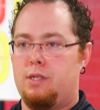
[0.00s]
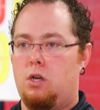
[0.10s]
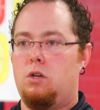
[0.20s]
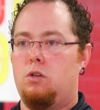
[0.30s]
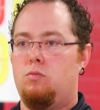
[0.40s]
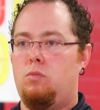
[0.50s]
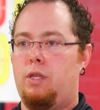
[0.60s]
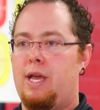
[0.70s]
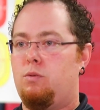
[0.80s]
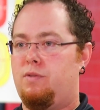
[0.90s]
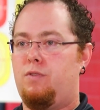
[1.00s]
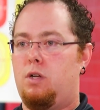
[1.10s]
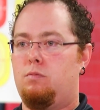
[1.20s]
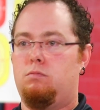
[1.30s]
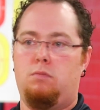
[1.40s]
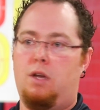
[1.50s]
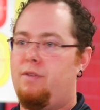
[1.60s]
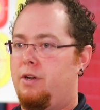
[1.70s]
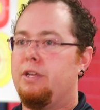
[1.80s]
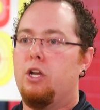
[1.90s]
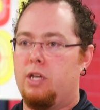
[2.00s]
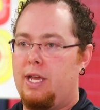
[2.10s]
in our home, and that was from a very young